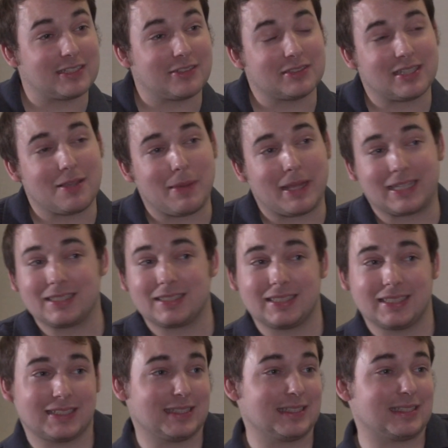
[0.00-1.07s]
guess I would say my
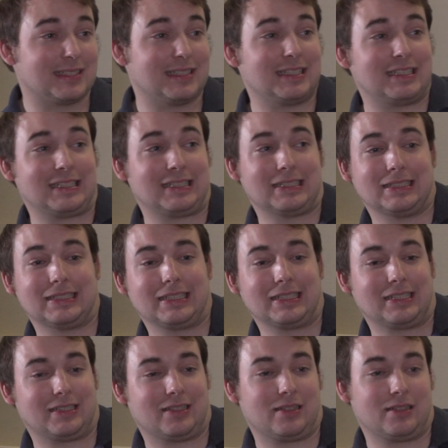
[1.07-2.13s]
consistency
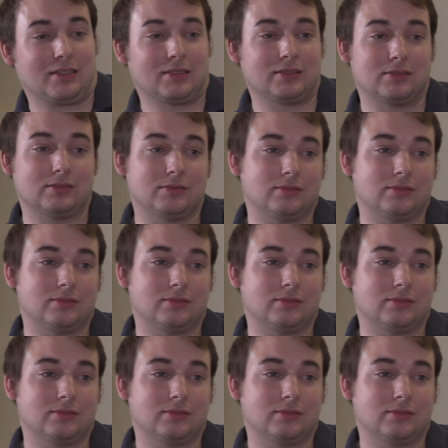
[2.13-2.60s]
in